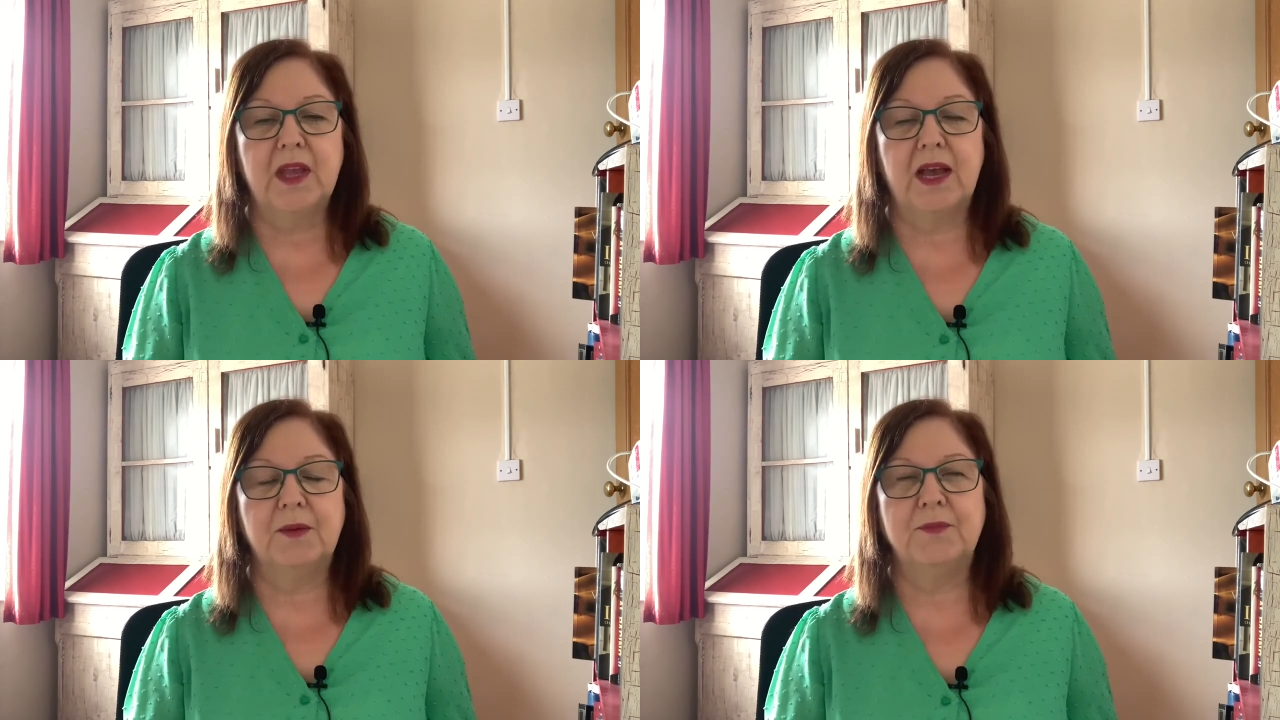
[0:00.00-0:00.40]

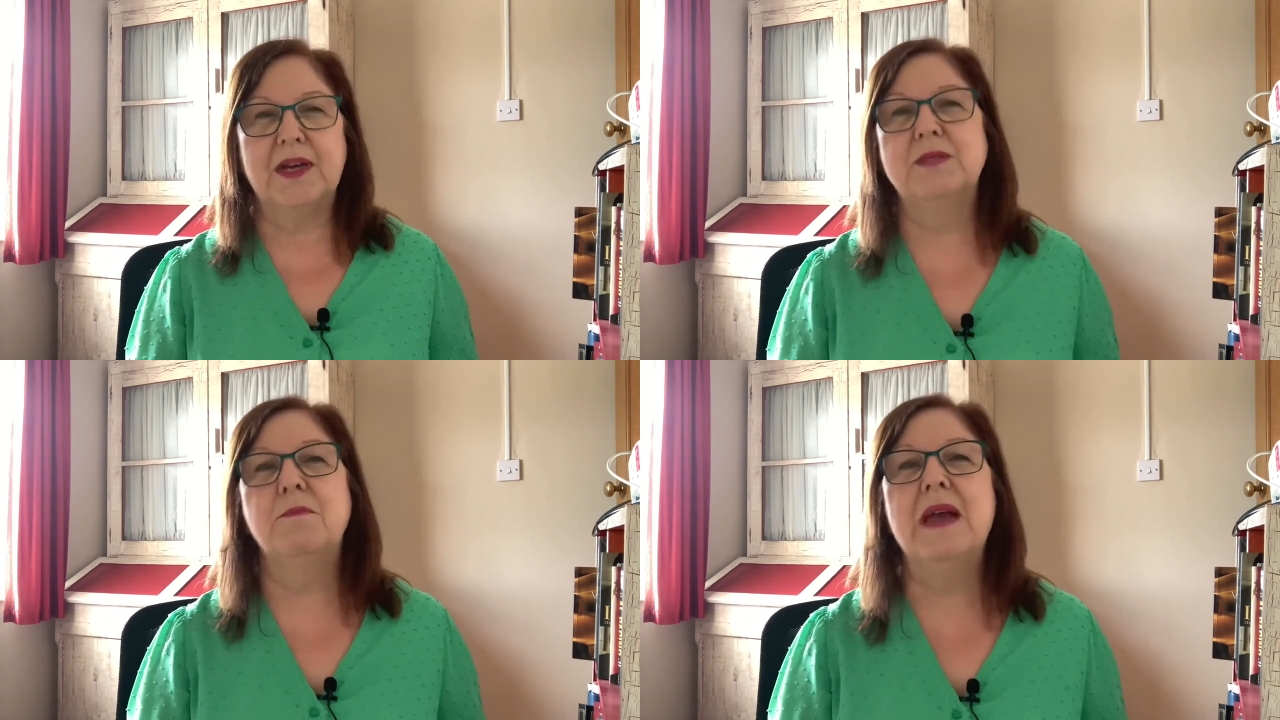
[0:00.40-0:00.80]

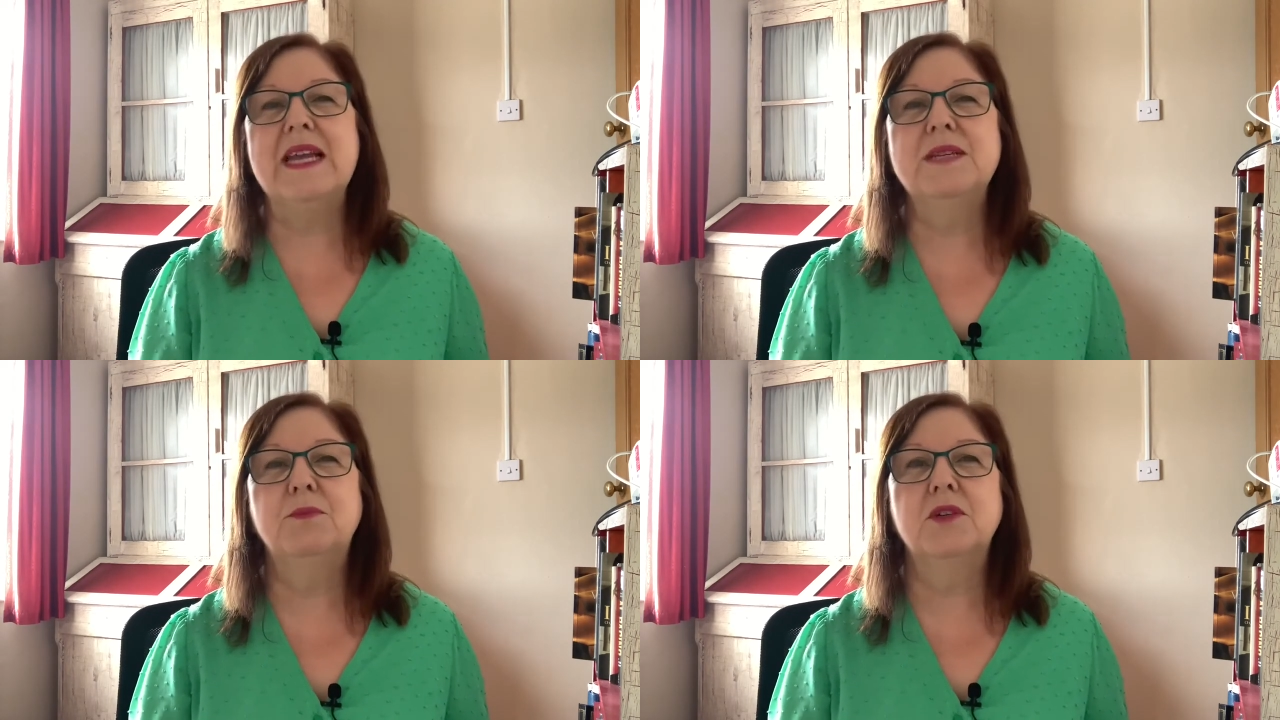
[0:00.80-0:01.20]
I'd
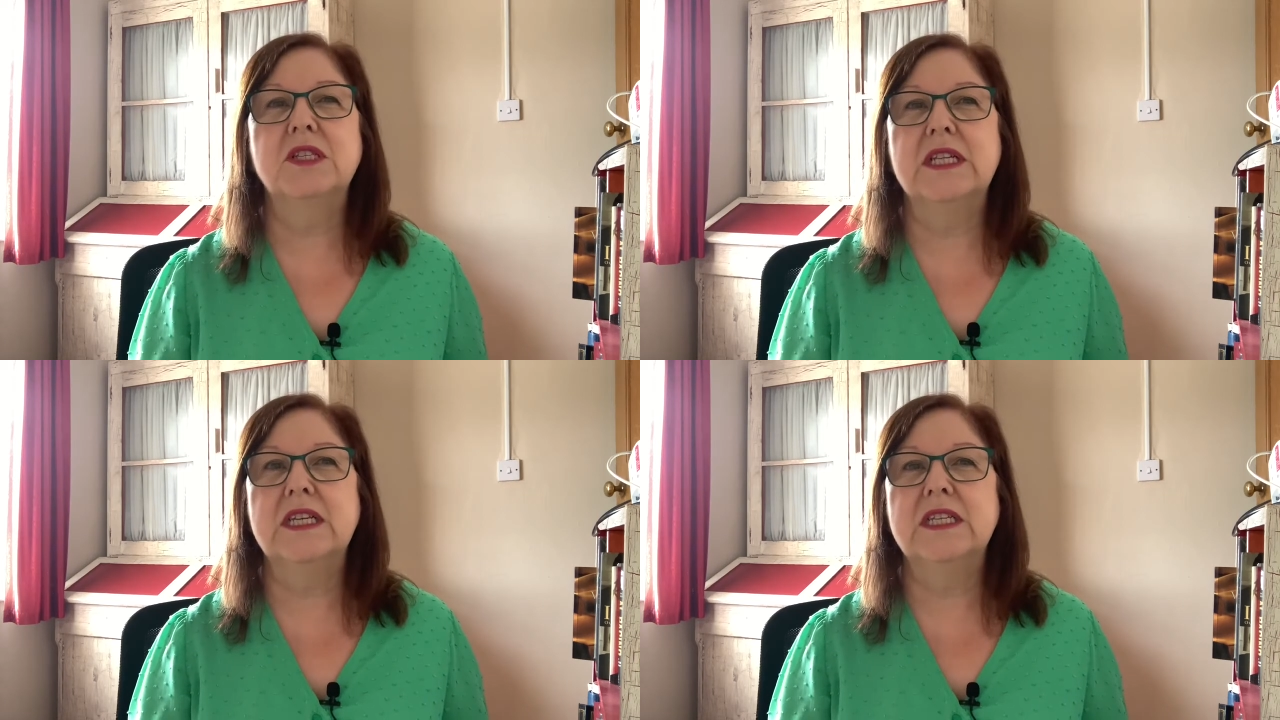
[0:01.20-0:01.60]
made
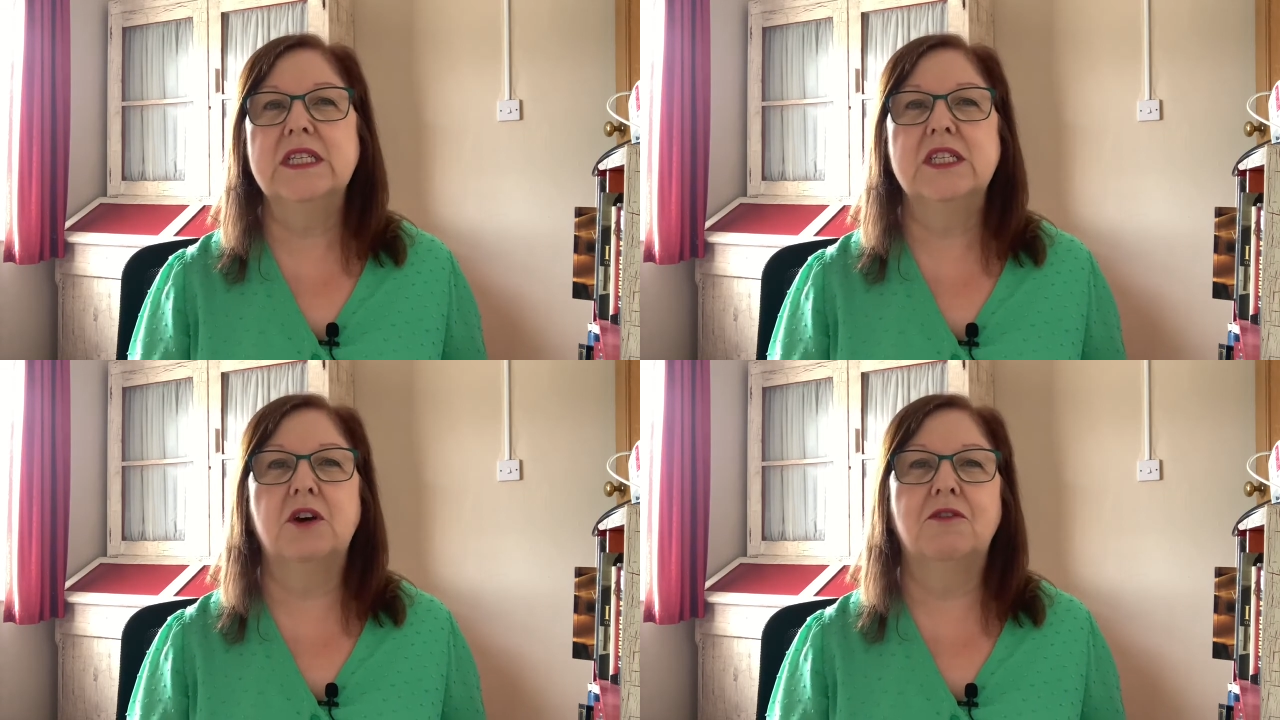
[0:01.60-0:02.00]

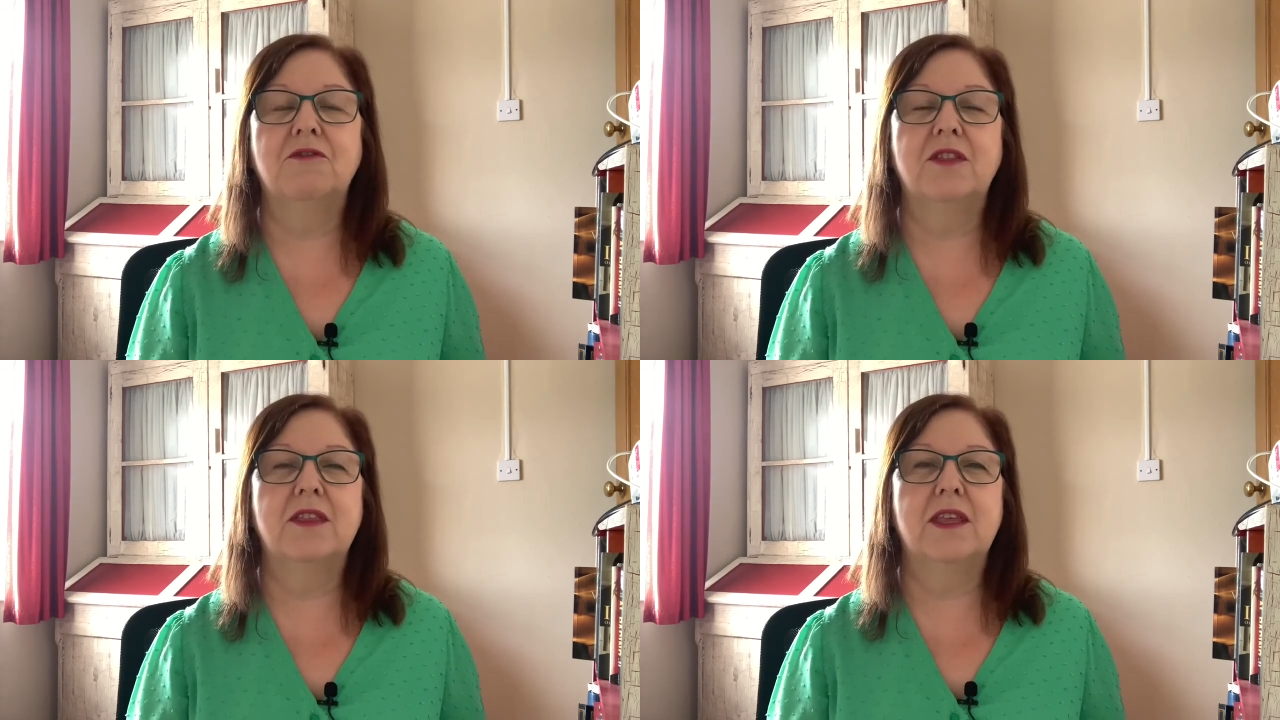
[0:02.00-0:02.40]
muslins of
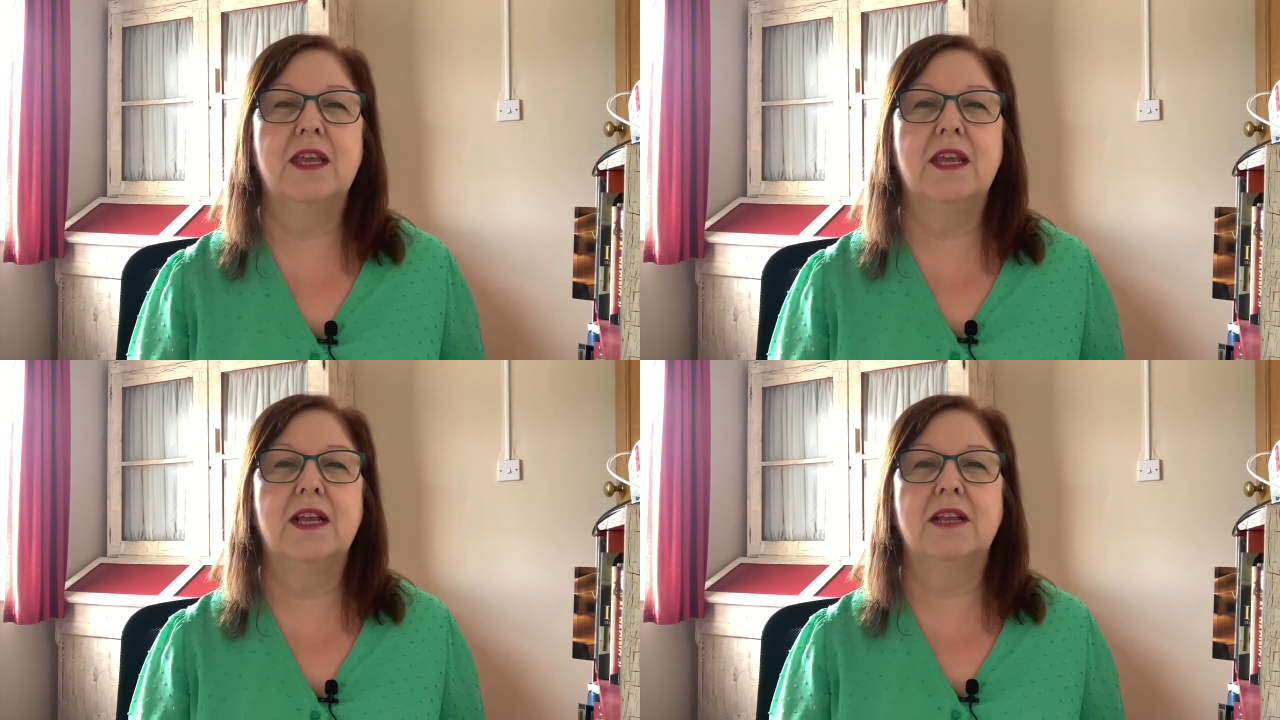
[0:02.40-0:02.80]

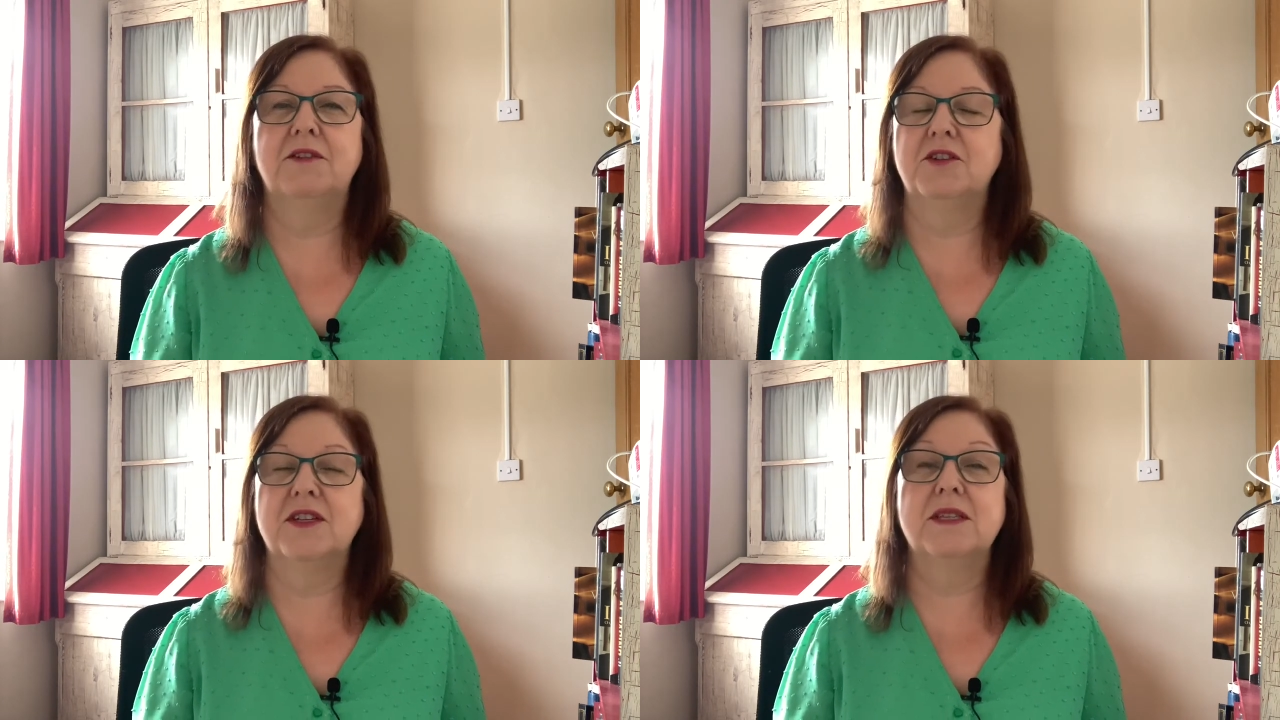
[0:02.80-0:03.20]
the
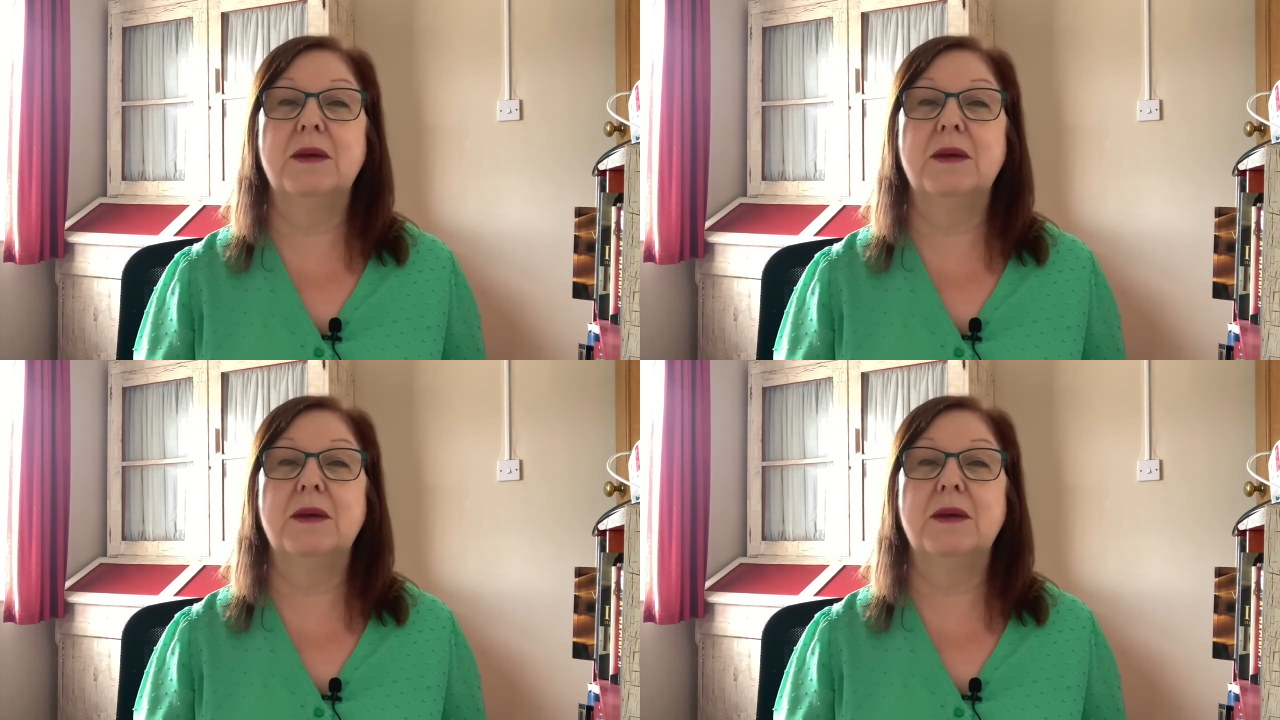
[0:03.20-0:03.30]
lyric dress.